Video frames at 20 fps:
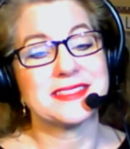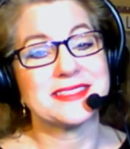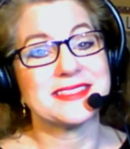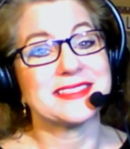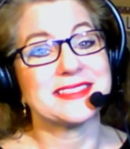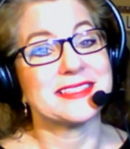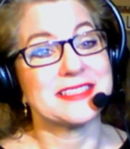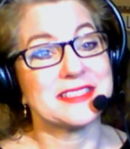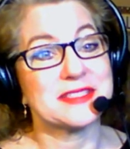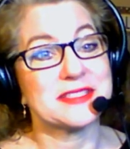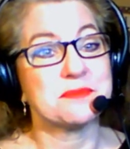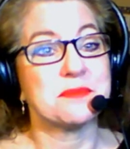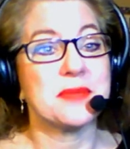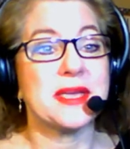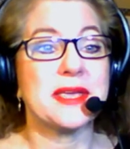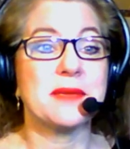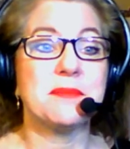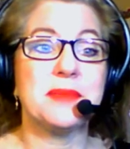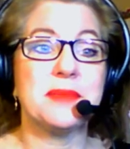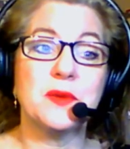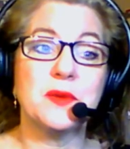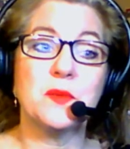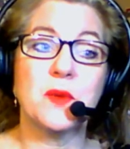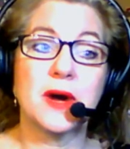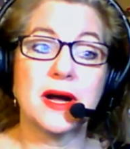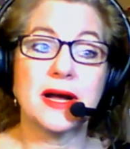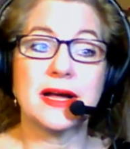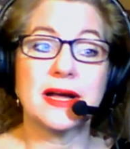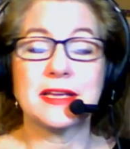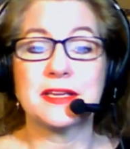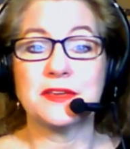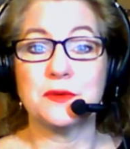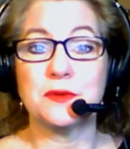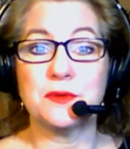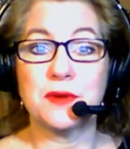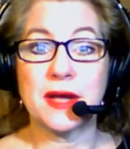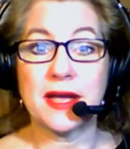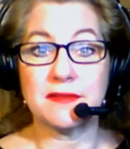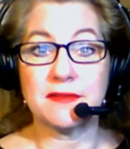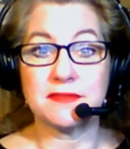This may be why you
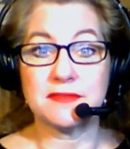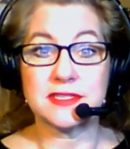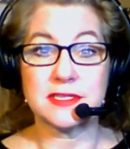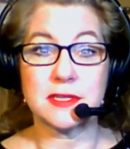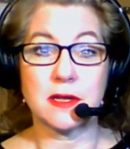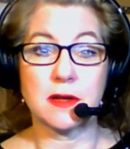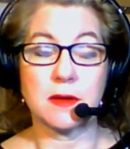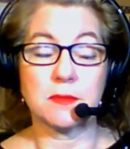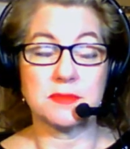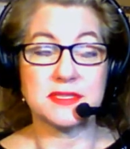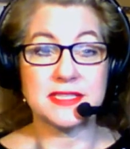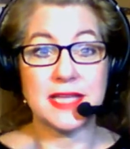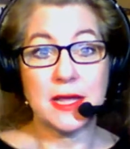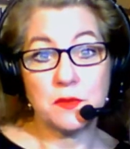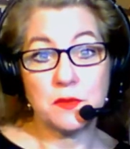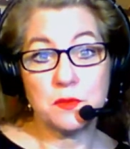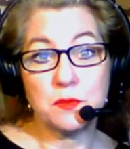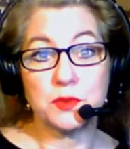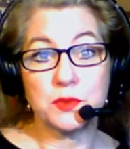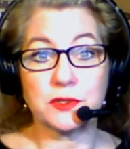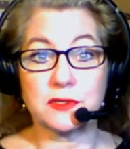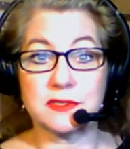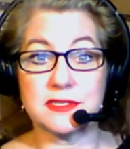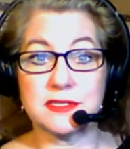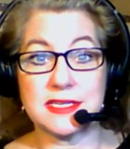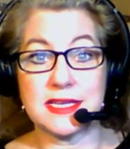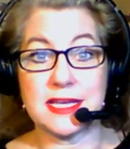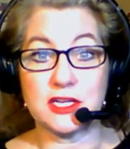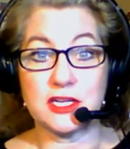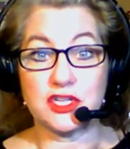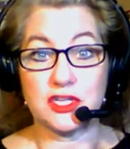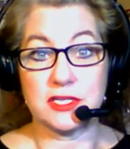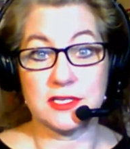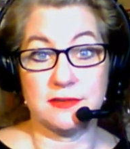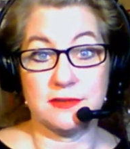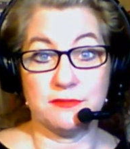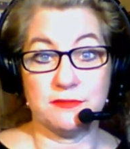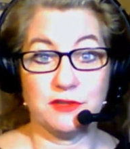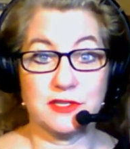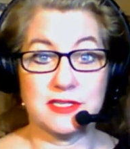have some sound pronunciation
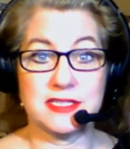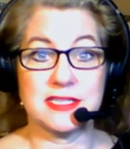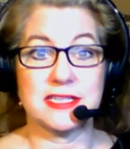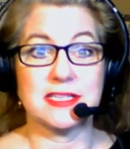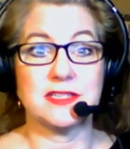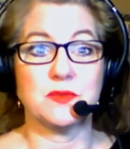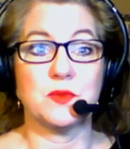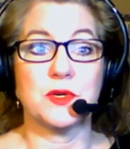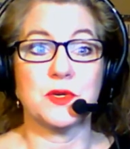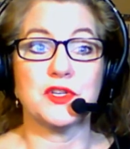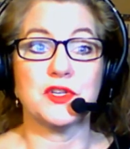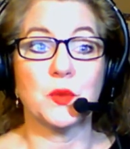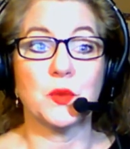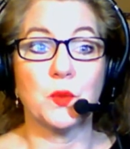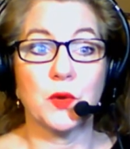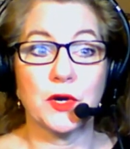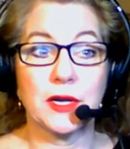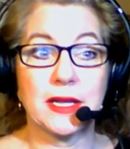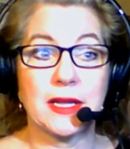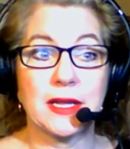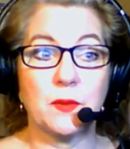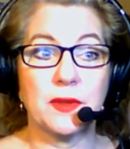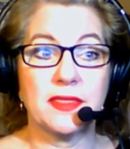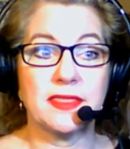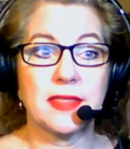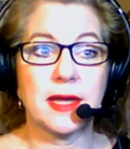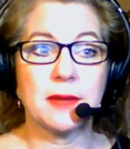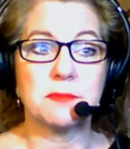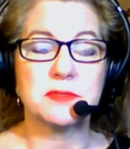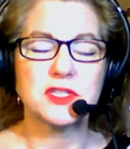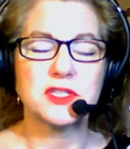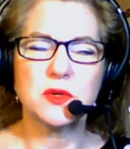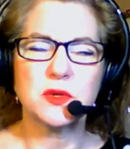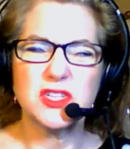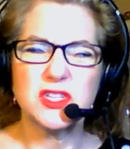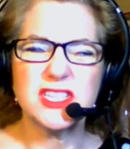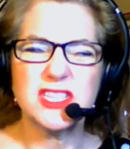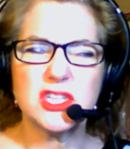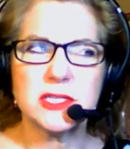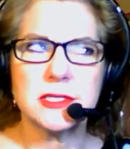differences when you're working with them. So
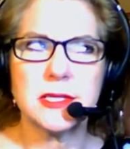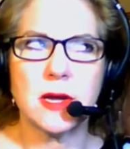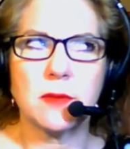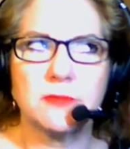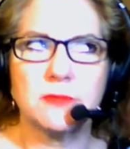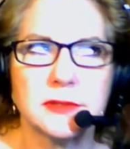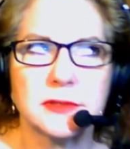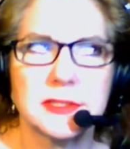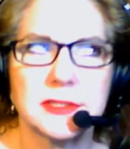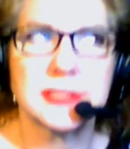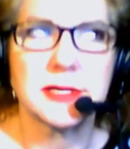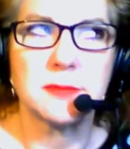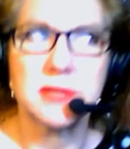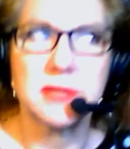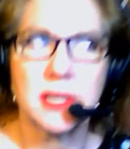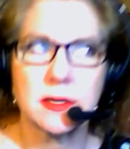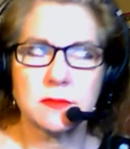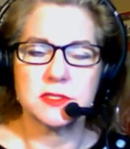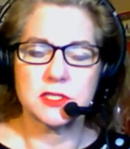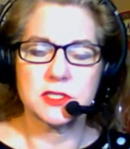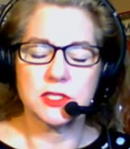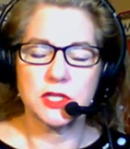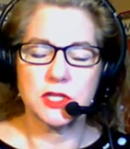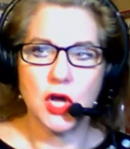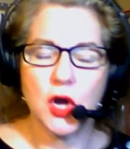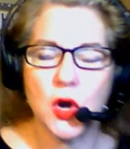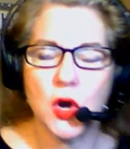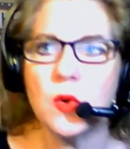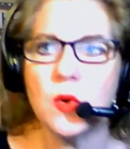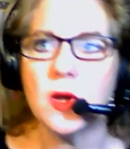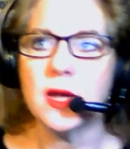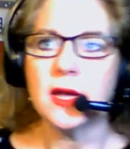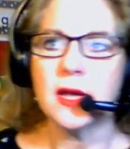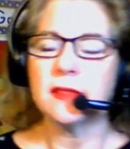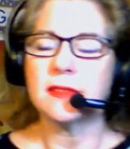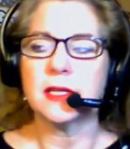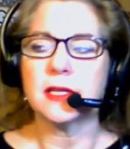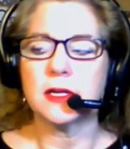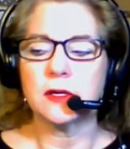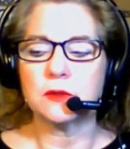it's just helpful to sometimes know
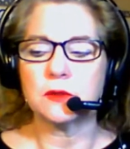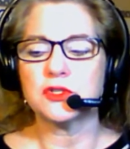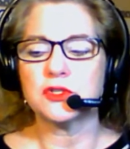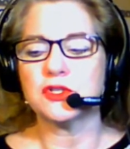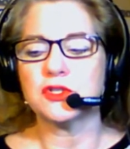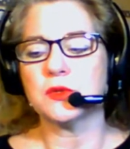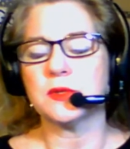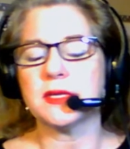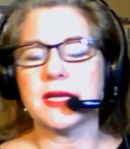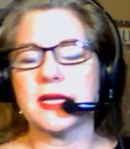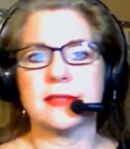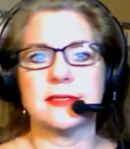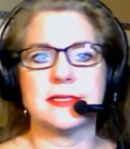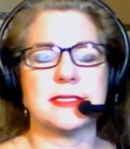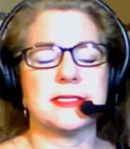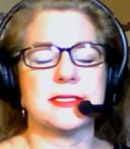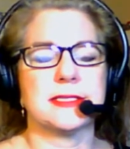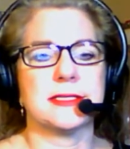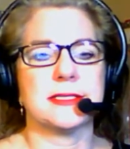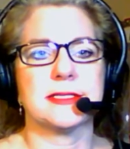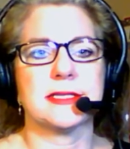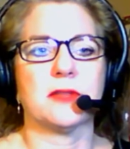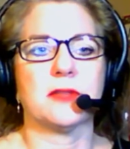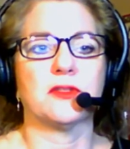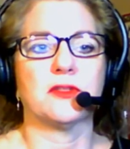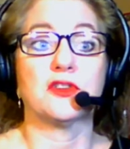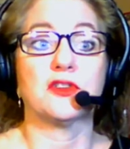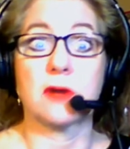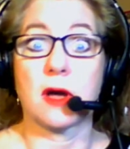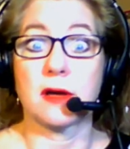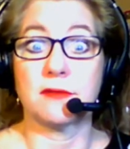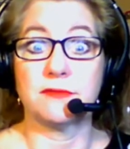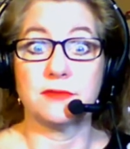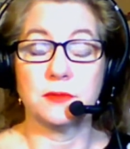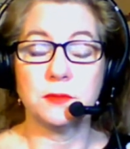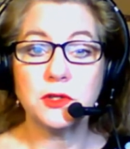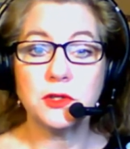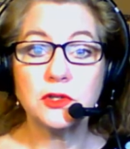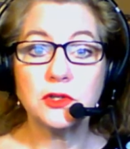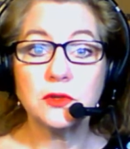that, oh shoot, yeah, this is a sound they're not
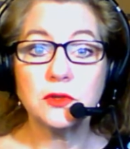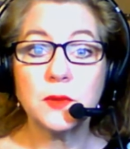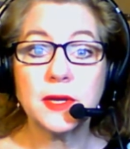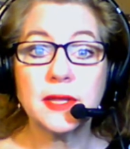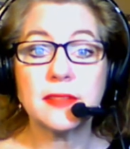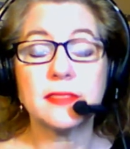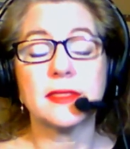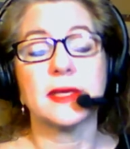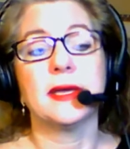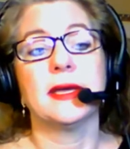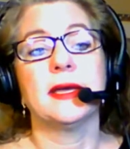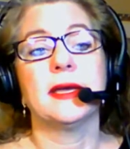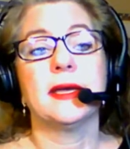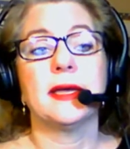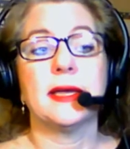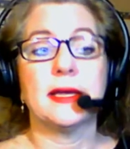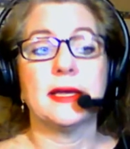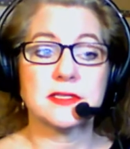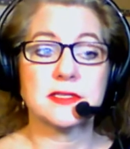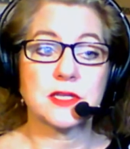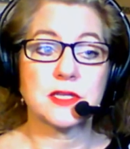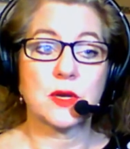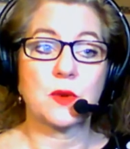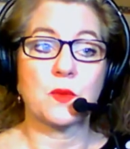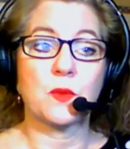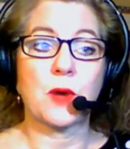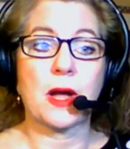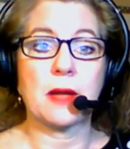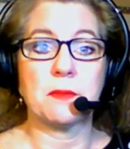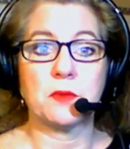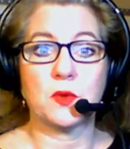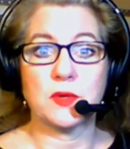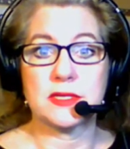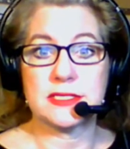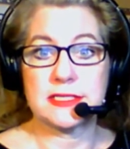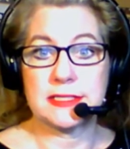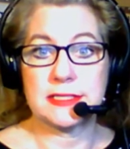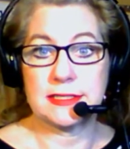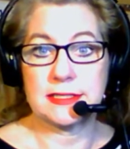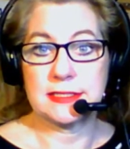familiar with. And so I'm going
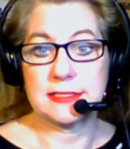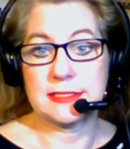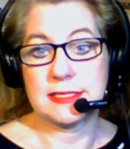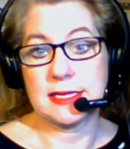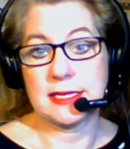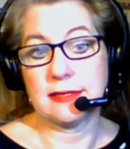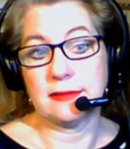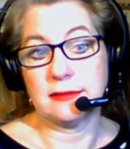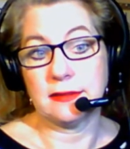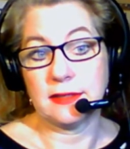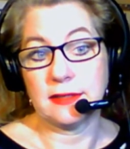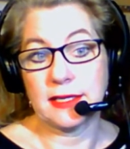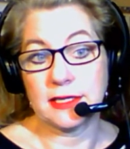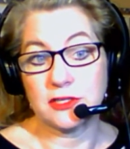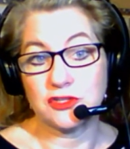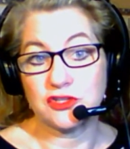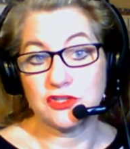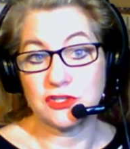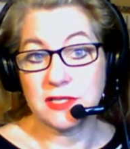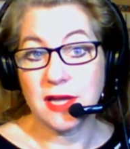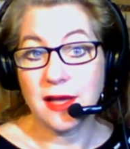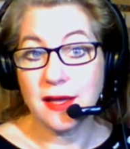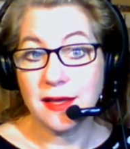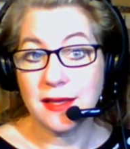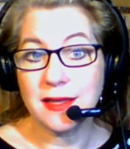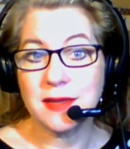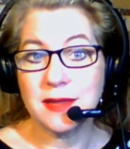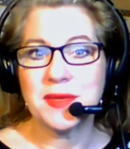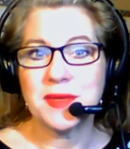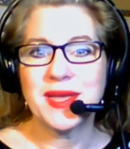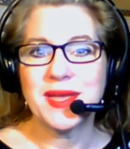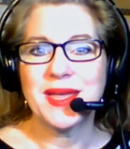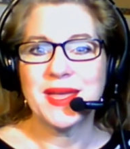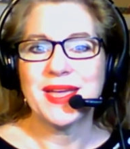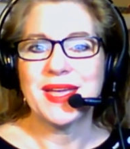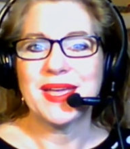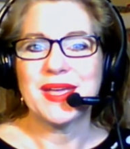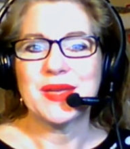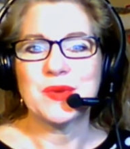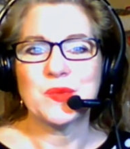to need to take a little extra time
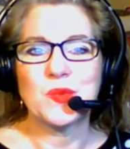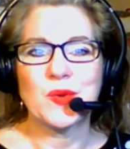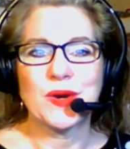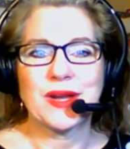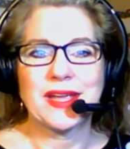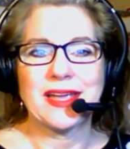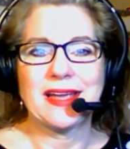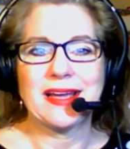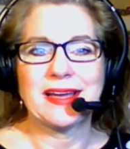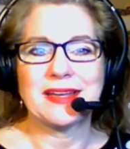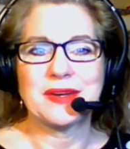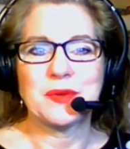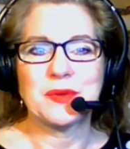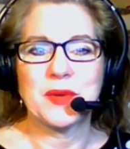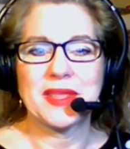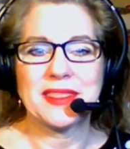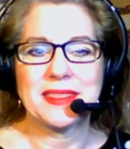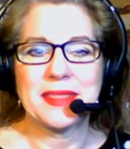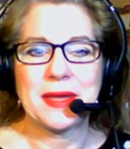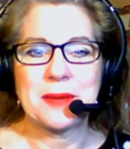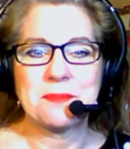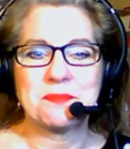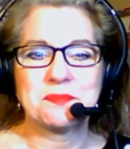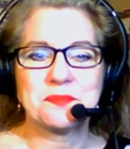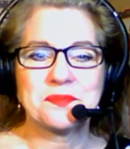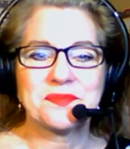in working on it with them.